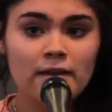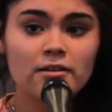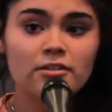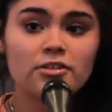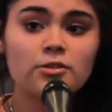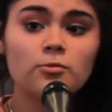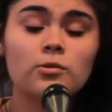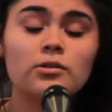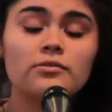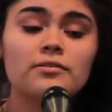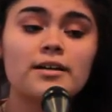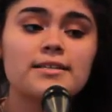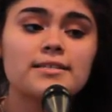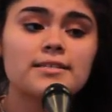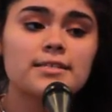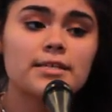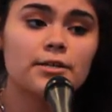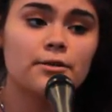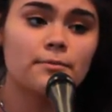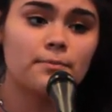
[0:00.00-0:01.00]
You will not
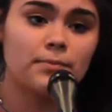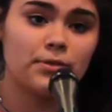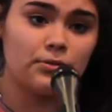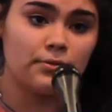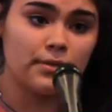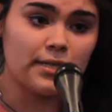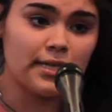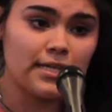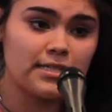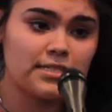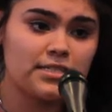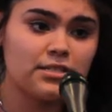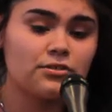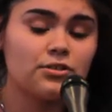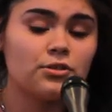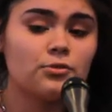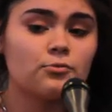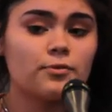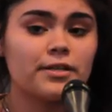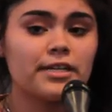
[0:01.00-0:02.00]
see your beauty until
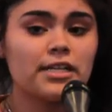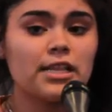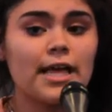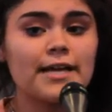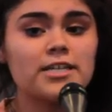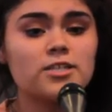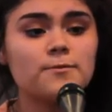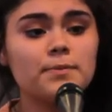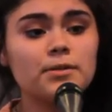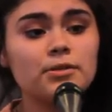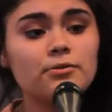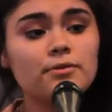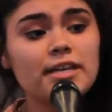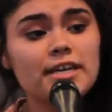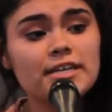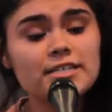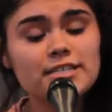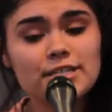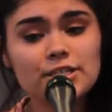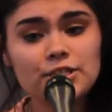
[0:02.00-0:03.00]
you realize beauty
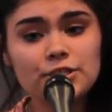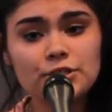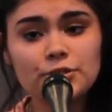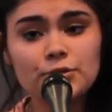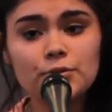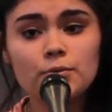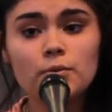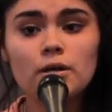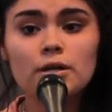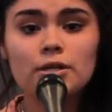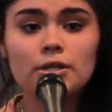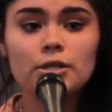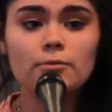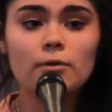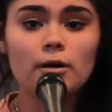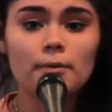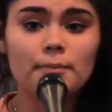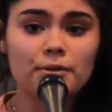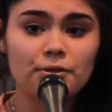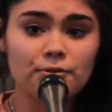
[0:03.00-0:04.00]
isn't you, you
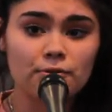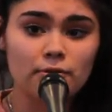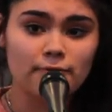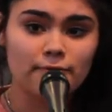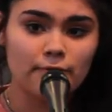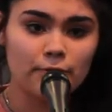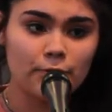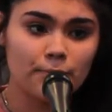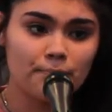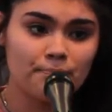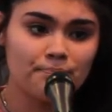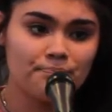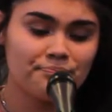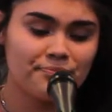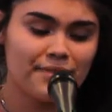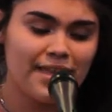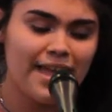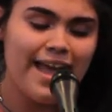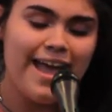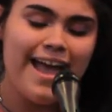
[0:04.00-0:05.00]
are beautiful.
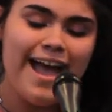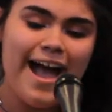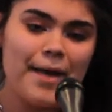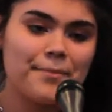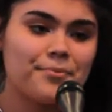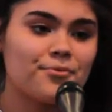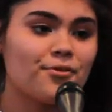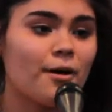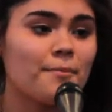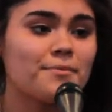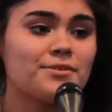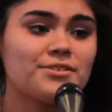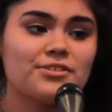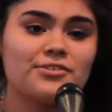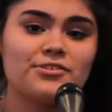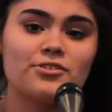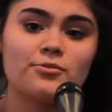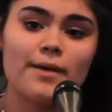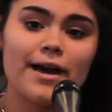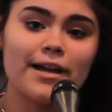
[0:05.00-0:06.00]
I promise
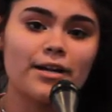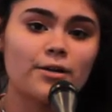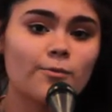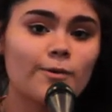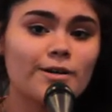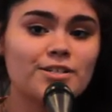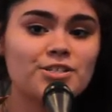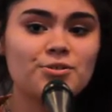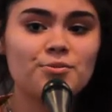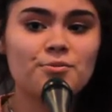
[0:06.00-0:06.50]
you, no matter what